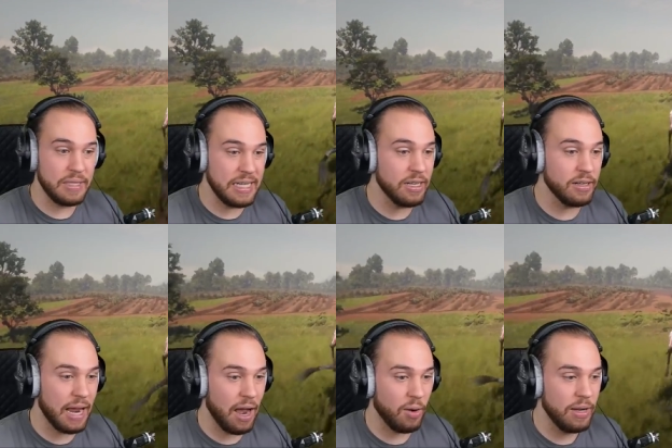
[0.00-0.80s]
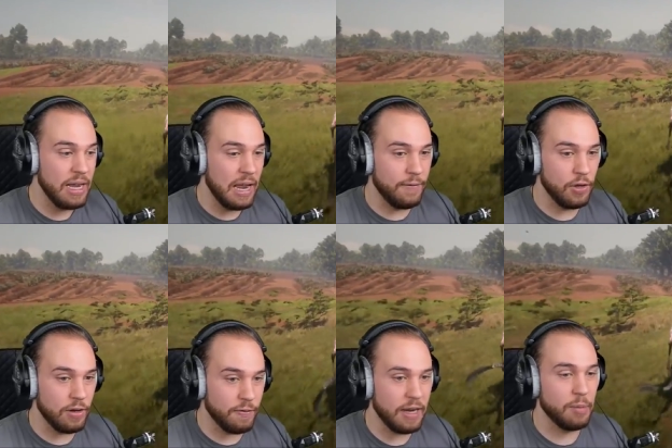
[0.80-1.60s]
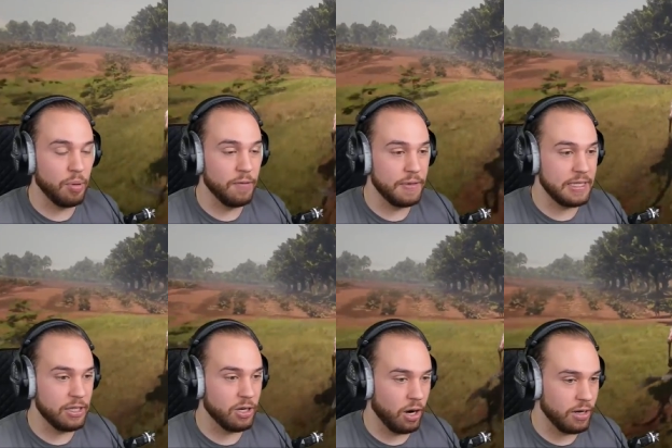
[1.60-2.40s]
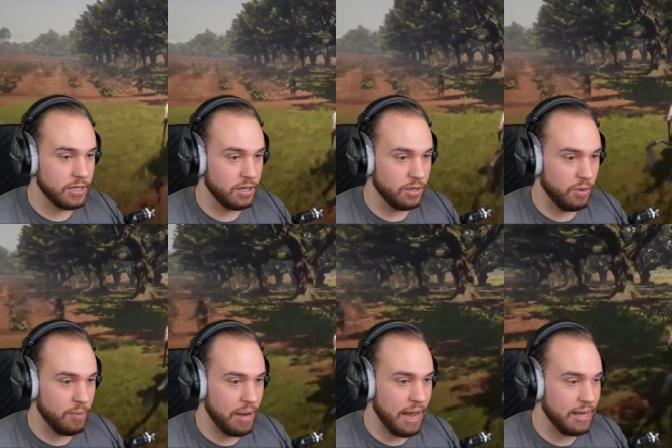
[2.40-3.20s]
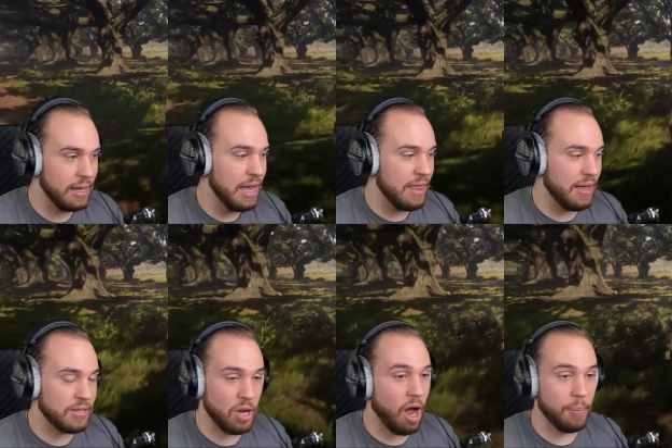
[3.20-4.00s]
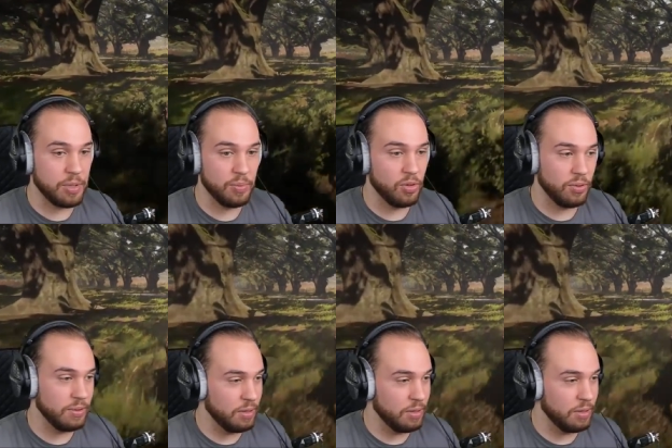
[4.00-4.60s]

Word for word: deer now if you can find a perfect deer carcass on your way back, that's optimal.